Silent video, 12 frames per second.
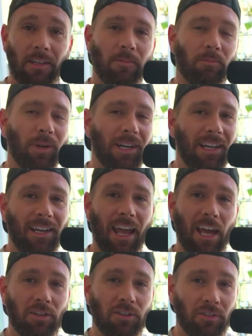bring in
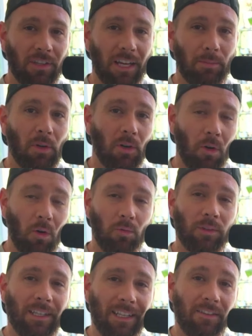extra labor
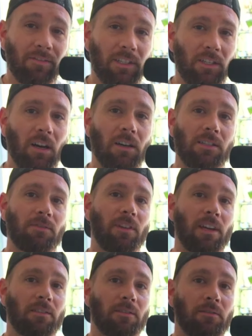only if it's cost
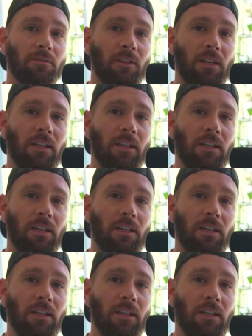effective,